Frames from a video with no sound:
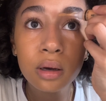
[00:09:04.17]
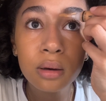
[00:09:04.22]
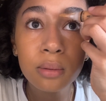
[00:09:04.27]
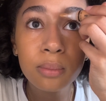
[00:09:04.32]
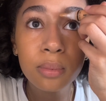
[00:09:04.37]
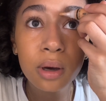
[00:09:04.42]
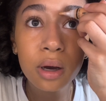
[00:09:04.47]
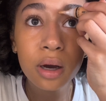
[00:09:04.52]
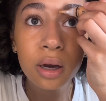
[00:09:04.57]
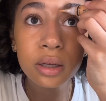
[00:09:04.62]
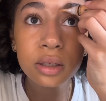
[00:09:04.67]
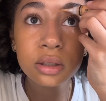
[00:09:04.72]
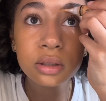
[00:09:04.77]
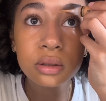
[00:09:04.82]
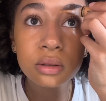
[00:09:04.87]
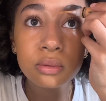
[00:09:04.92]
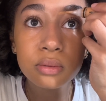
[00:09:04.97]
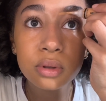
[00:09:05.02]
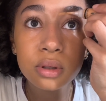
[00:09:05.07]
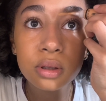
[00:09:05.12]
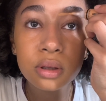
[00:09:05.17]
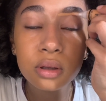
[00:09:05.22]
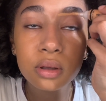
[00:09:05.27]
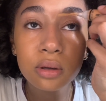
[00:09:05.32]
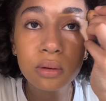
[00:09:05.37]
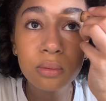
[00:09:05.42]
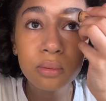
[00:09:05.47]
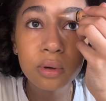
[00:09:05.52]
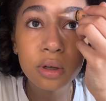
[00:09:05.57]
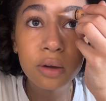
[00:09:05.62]
But I just do it to
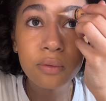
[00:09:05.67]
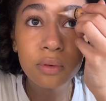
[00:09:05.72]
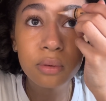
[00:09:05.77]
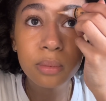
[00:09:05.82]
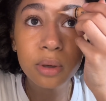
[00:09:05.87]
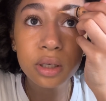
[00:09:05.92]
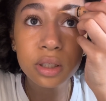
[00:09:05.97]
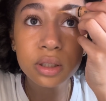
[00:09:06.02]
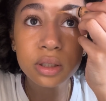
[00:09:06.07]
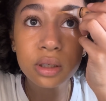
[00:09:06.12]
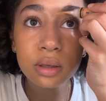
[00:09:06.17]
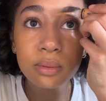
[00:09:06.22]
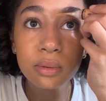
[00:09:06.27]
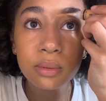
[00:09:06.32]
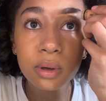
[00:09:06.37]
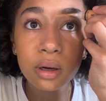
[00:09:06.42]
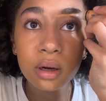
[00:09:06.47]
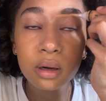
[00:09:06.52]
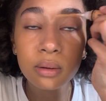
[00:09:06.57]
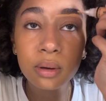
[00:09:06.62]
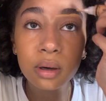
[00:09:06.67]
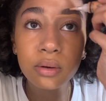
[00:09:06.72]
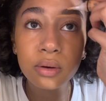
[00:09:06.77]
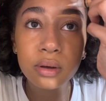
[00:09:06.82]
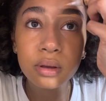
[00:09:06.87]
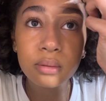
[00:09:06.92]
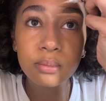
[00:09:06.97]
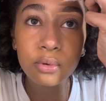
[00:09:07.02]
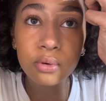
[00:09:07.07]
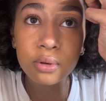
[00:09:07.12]
whatever my shape of my eyebrow is
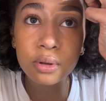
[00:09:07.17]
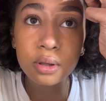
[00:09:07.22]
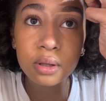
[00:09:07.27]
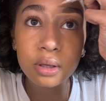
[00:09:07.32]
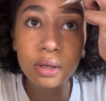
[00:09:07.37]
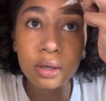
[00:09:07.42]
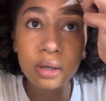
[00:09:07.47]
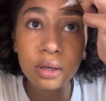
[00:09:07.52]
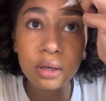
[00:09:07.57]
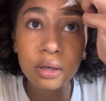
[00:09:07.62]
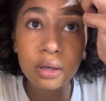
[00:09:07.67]
mostly.